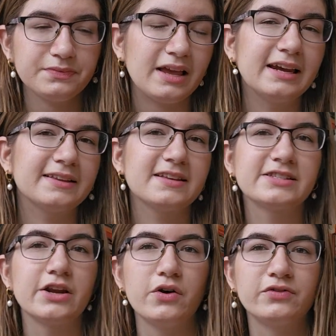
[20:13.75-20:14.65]
Like, there's a
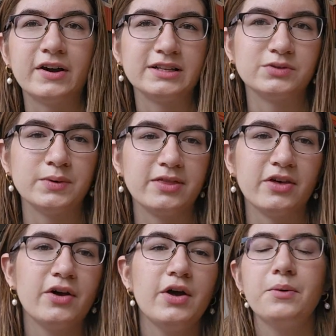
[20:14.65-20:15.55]
lot of fights with
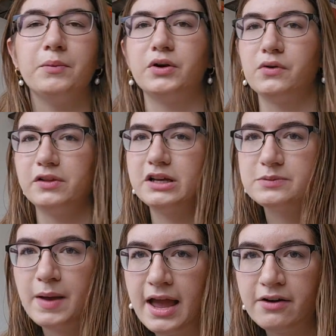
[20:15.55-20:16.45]
Magnolia's
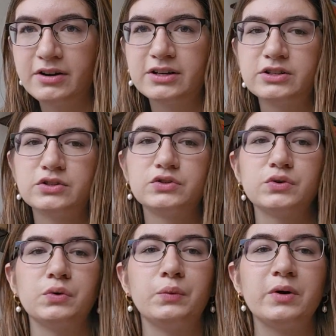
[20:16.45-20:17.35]
parents
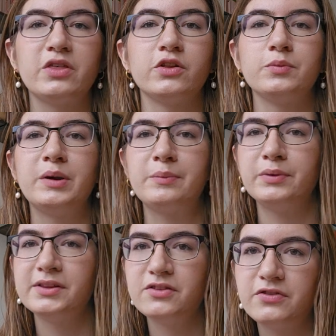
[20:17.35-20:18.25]
or with other
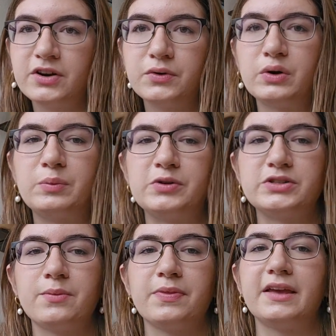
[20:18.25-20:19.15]
people in the friend group or
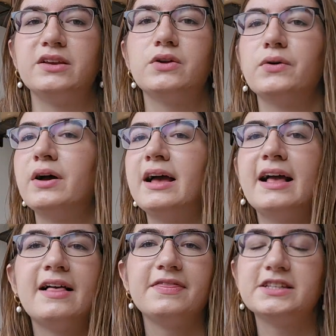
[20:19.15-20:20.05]
something, you know.
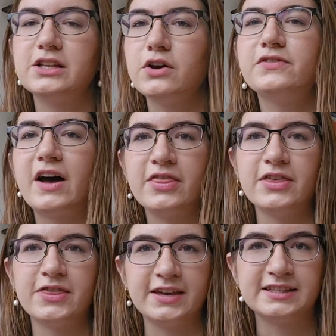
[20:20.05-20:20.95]
There's a lot of other
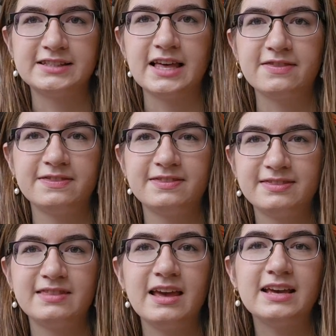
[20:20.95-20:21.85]
things that
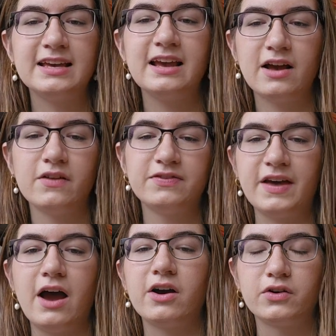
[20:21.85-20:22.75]

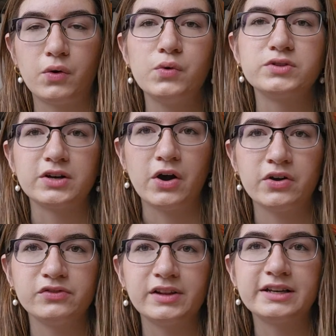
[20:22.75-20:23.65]
are causing
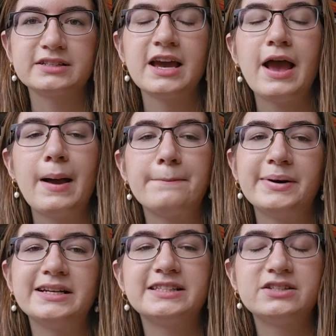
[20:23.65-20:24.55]
conflict, but
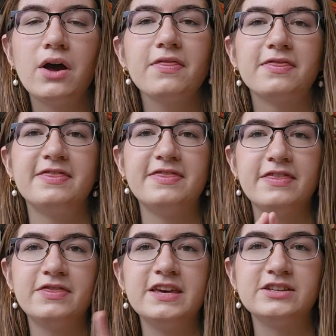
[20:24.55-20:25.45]
it's not
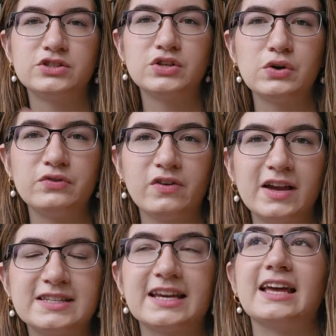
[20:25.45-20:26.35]
these two
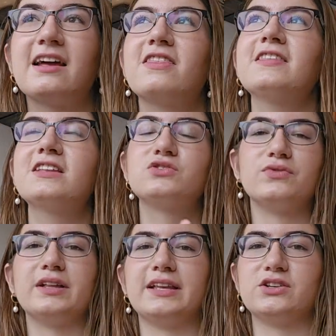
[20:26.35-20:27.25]
fighting. And I think that's
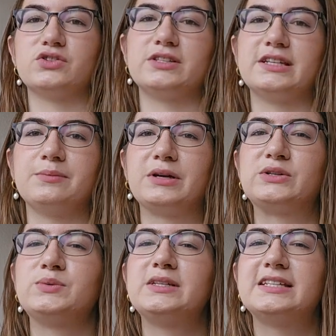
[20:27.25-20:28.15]
really interesting because
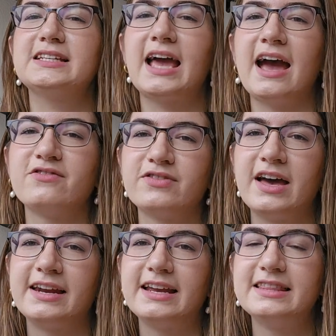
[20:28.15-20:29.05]
we didn't have
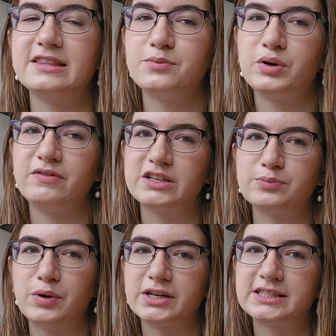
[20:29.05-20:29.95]
that in the previous
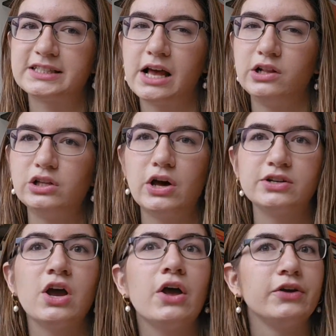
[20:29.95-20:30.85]
books a lot.
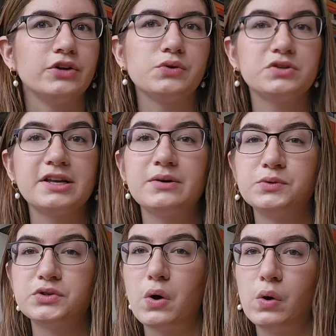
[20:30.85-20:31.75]
Usually it
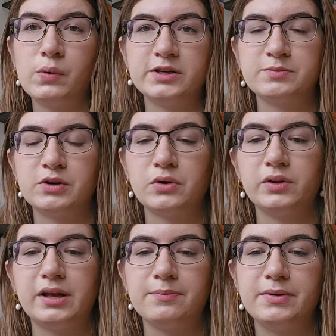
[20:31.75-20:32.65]
was always
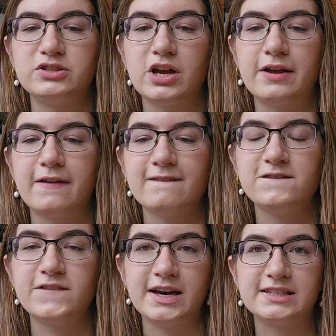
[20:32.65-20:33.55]
Magnolia and BJ
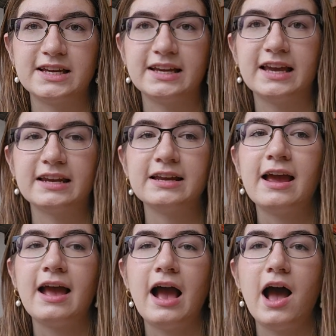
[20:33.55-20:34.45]
fighting and
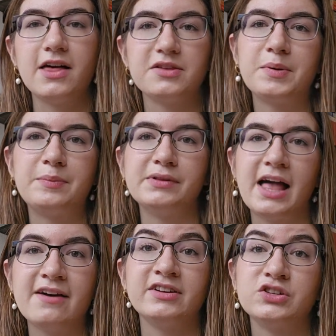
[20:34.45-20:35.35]
other people
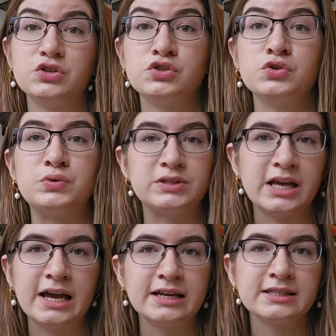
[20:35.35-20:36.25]
having to choose
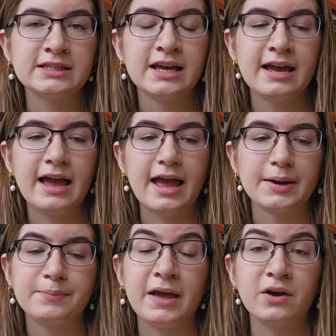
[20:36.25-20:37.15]
sides
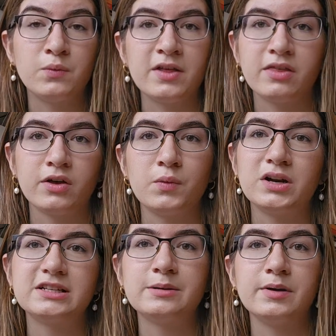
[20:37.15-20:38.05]
and pick whether they
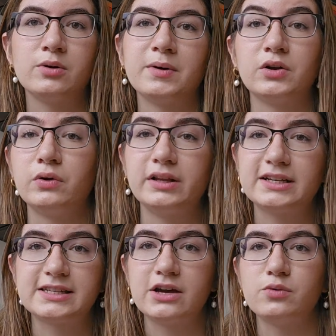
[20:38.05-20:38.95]
wanted to be on Magnolia's
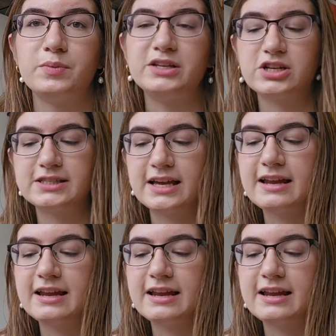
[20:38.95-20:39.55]
side or BJ's side.